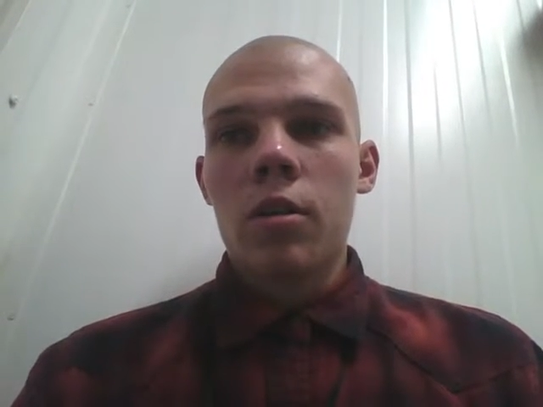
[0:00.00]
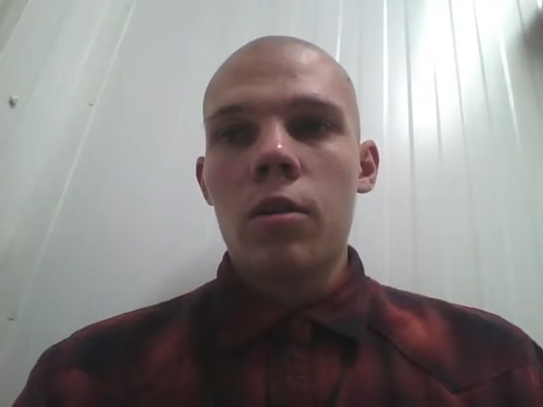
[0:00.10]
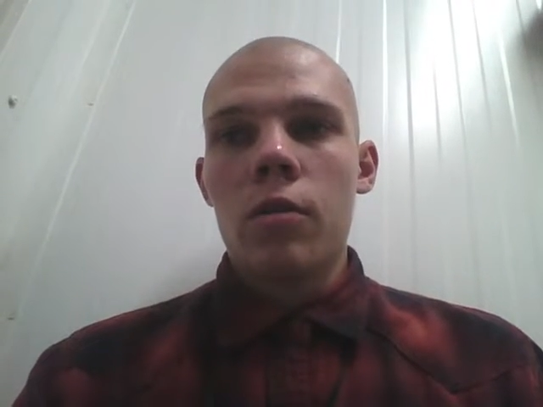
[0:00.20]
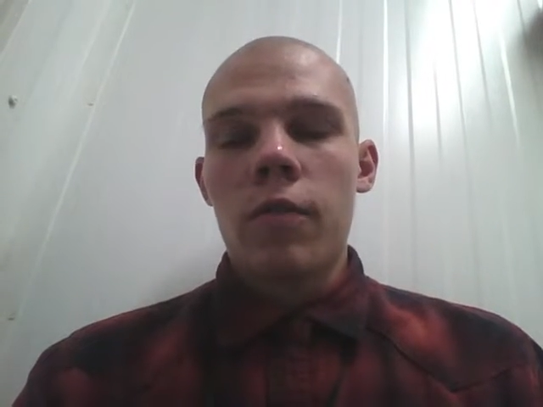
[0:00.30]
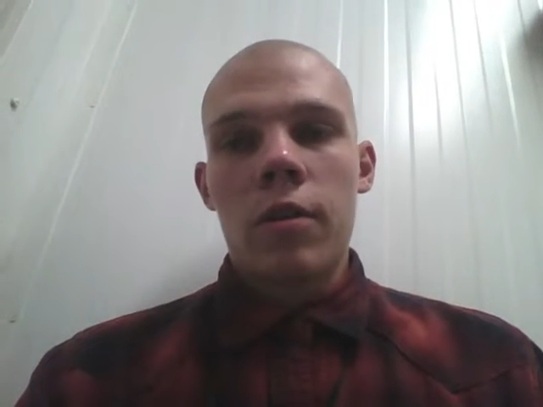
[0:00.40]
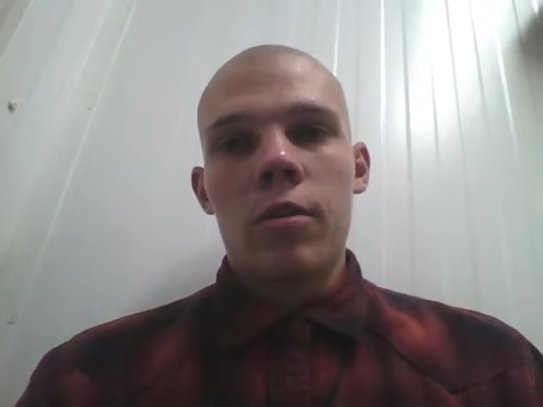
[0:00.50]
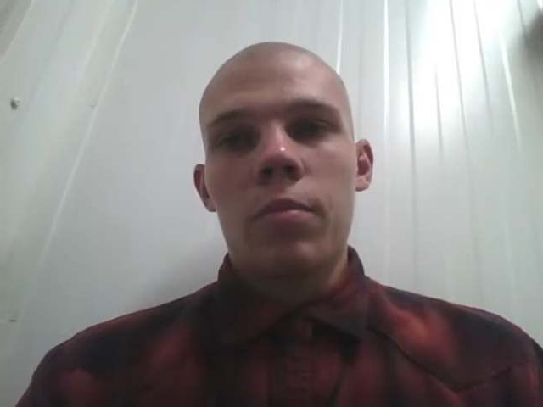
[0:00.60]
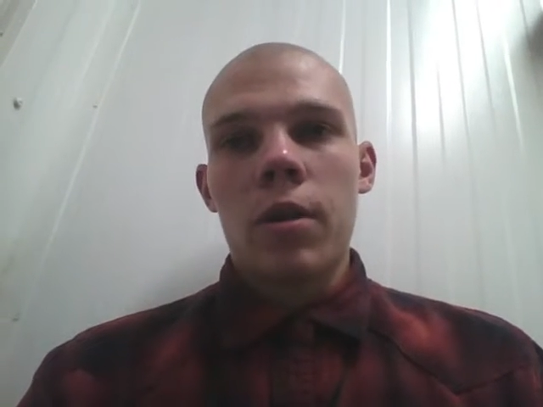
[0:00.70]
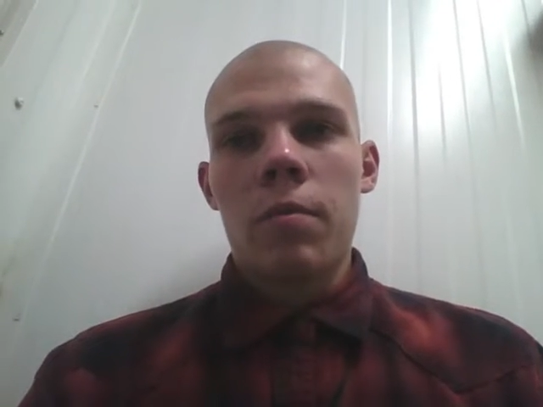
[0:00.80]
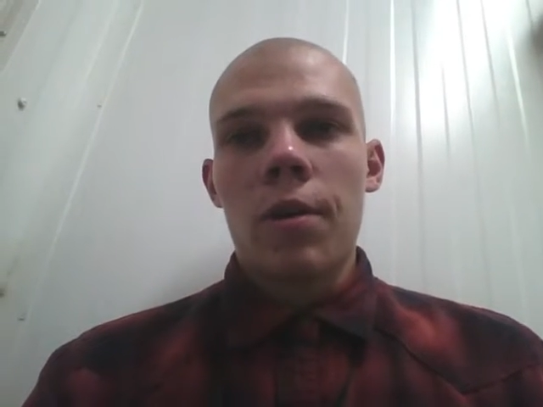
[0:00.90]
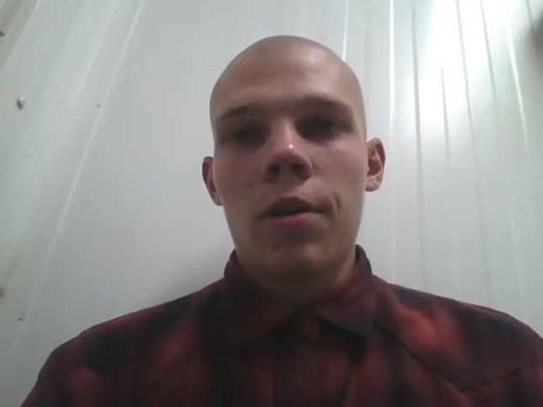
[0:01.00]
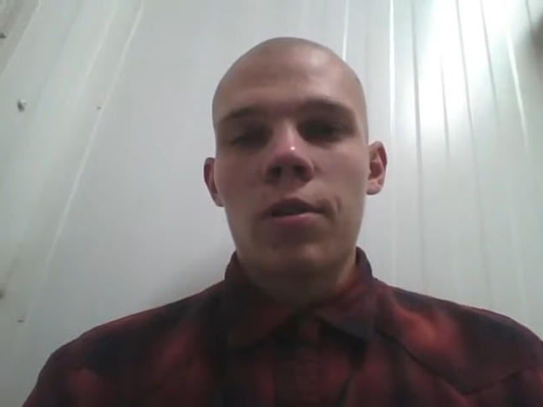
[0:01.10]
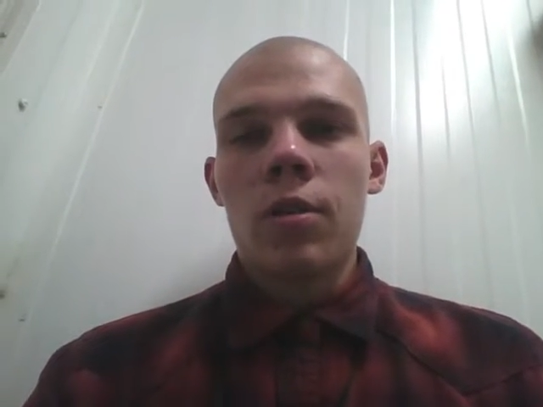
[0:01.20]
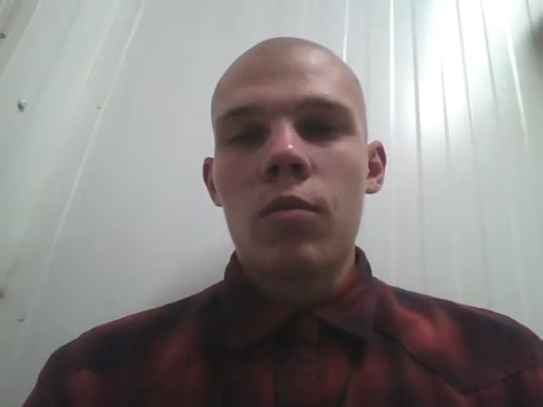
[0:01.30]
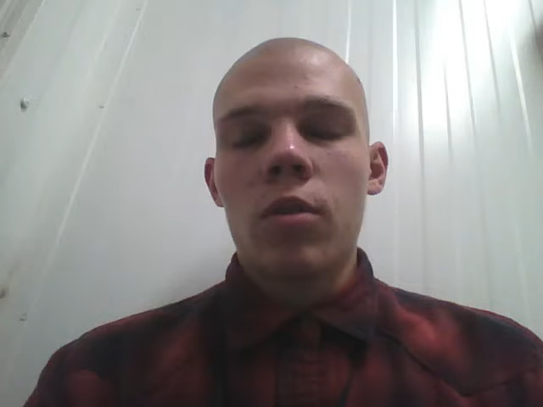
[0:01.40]
who founded Planned
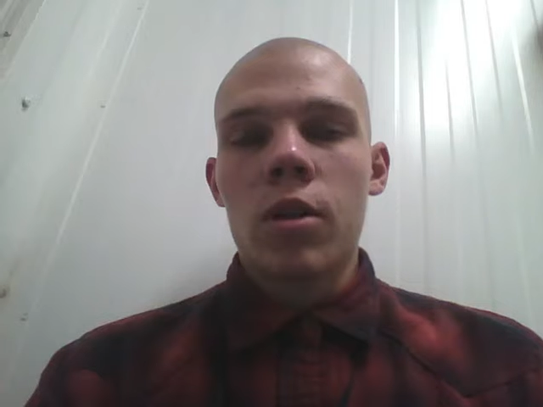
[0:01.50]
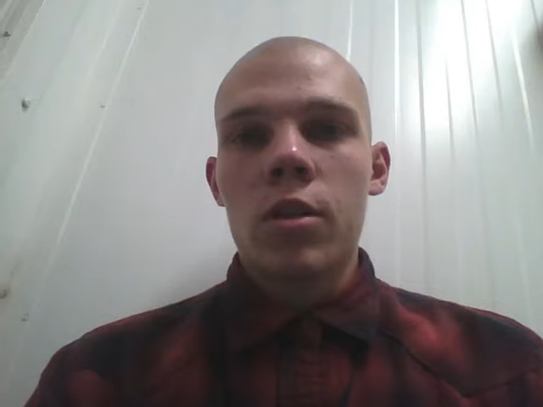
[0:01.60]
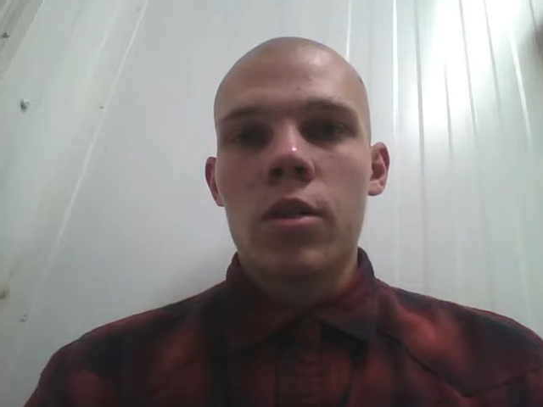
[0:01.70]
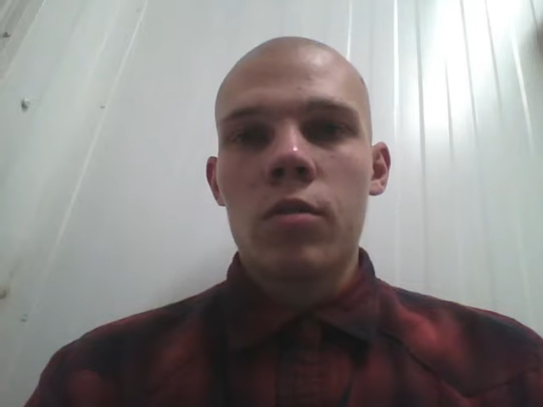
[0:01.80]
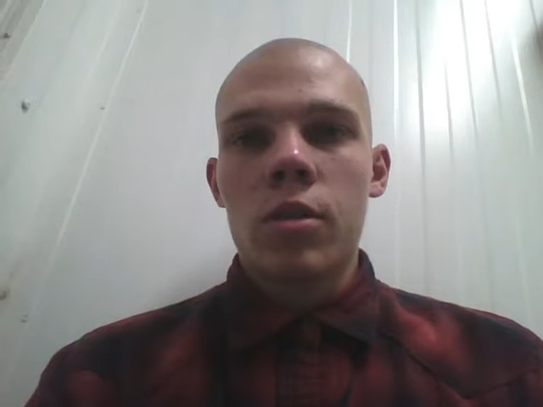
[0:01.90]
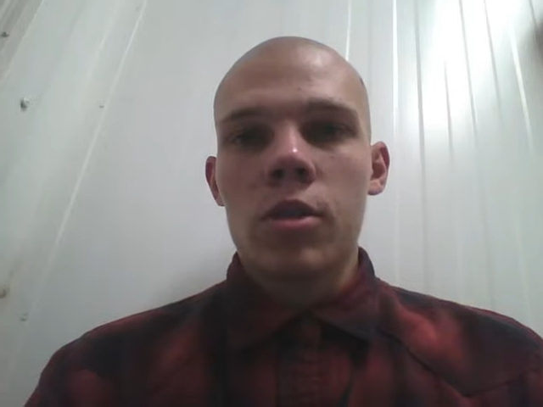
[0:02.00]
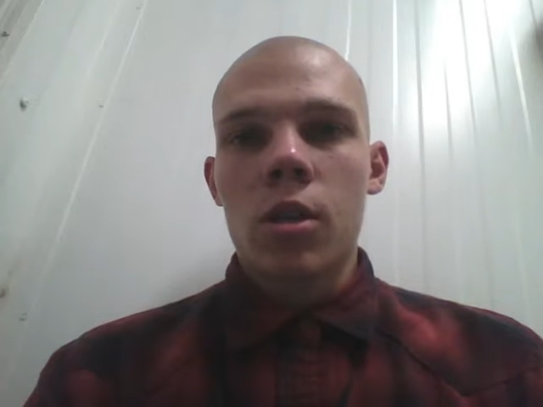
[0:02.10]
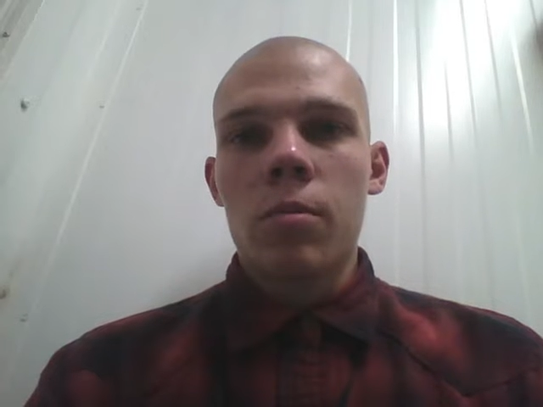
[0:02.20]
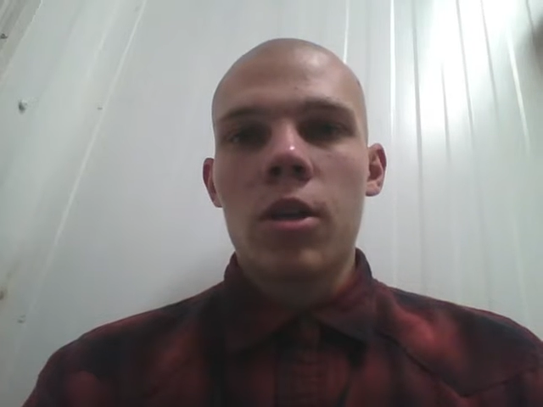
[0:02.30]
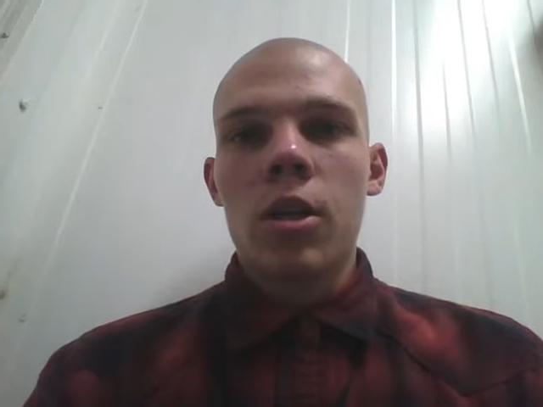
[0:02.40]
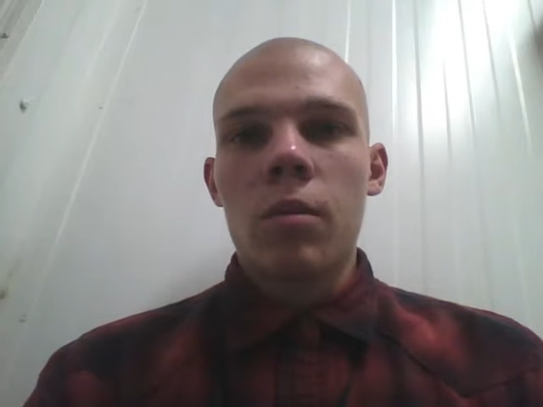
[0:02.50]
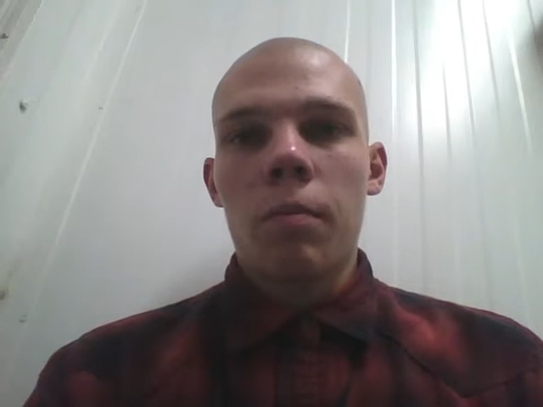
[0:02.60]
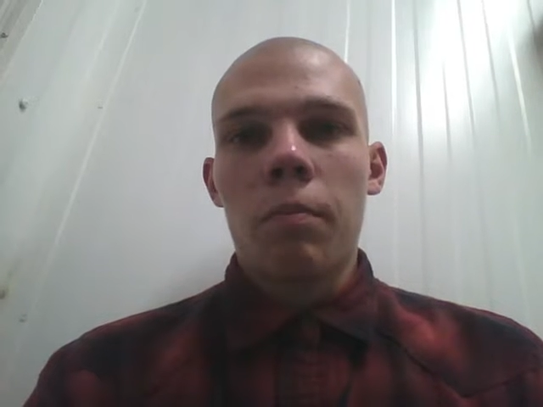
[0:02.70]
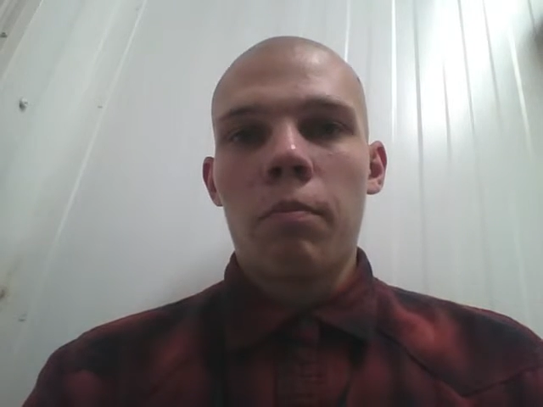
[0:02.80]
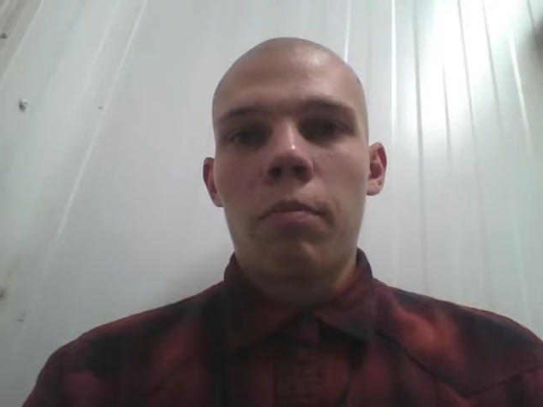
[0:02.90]
Parenthood, wanted to exterminate the
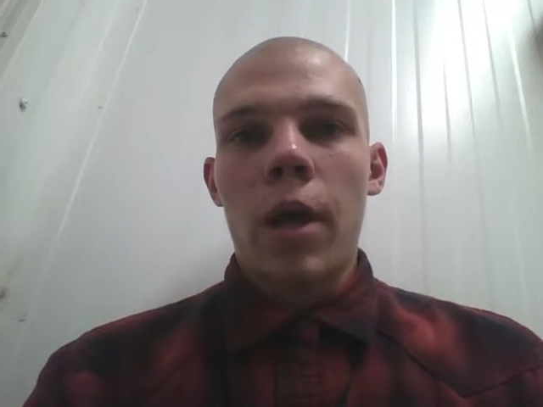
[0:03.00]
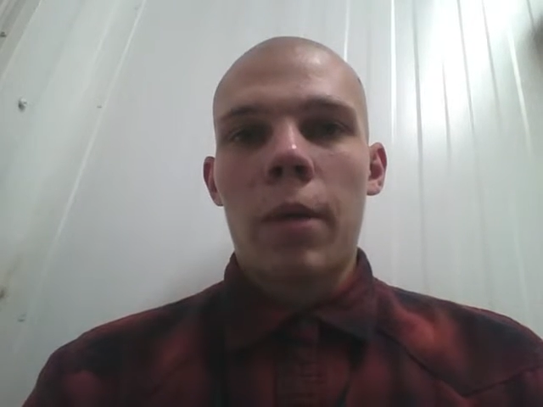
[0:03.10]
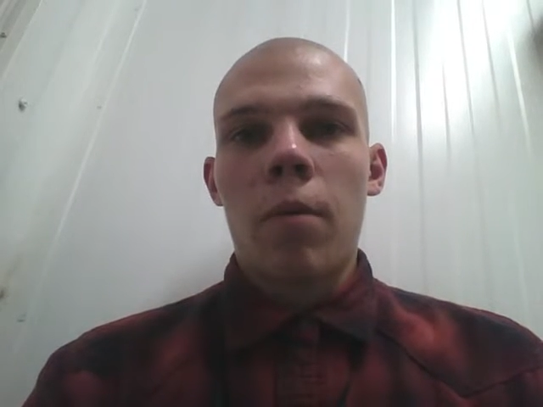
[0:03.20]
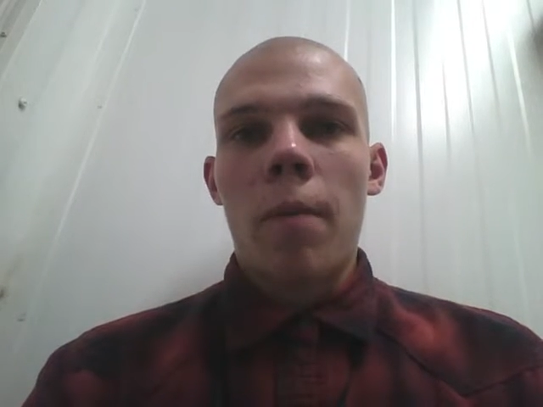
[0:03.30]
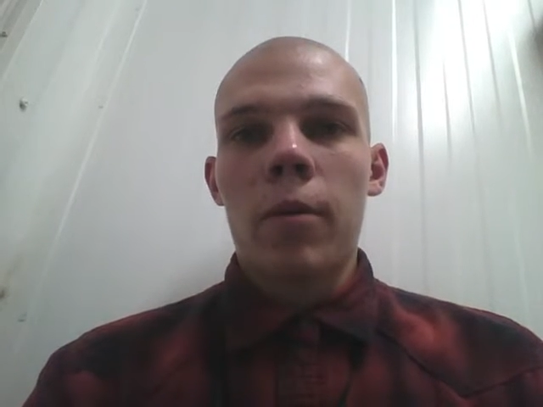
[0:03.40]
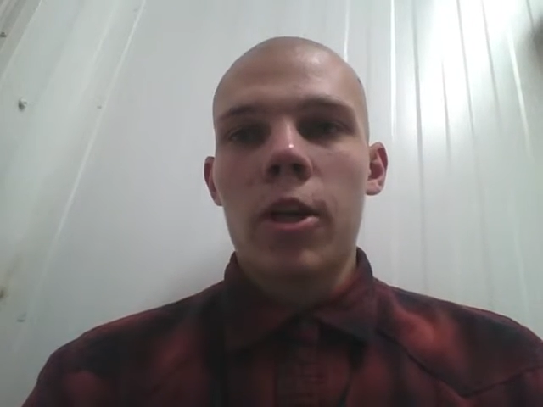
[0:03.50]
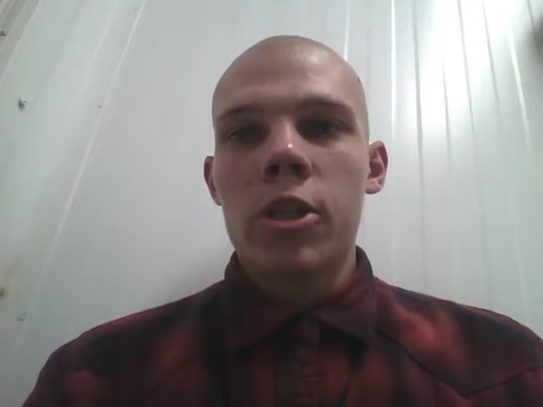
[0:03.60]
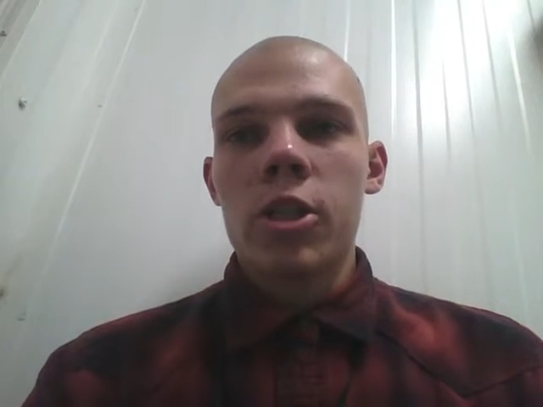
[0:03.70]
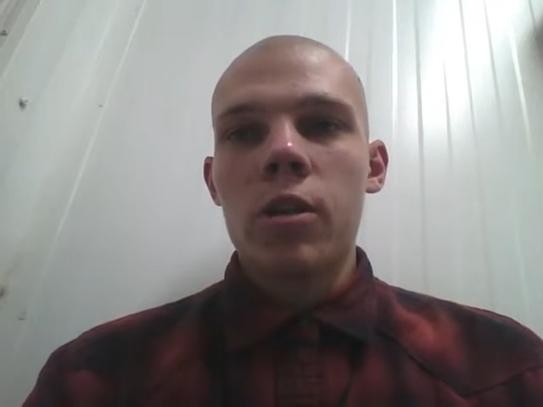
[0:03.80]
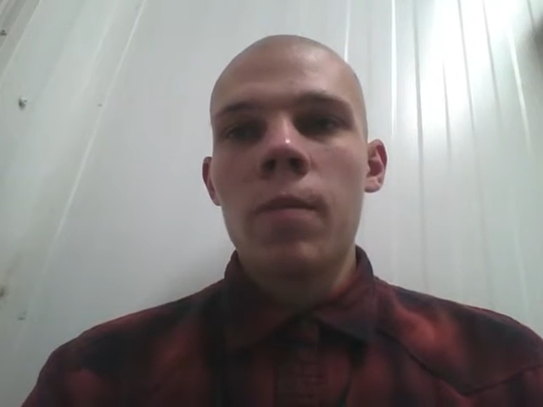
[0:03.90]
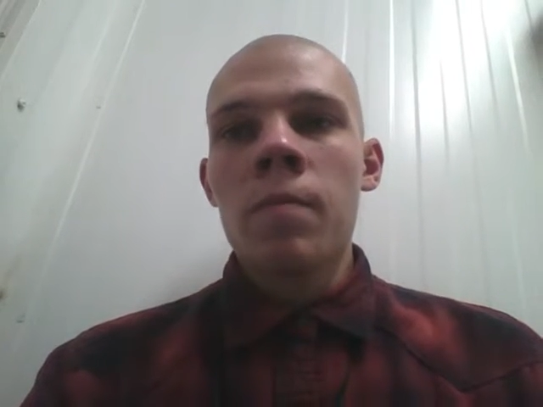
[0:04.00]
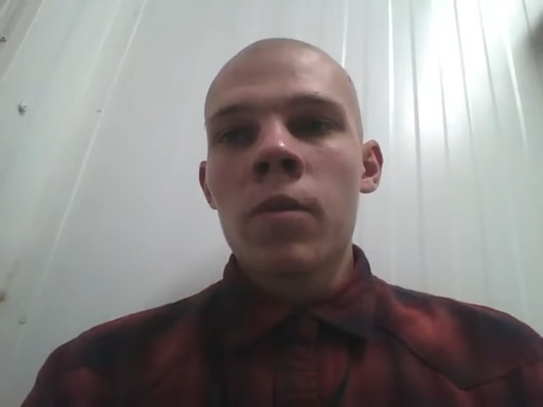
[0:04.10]
black population,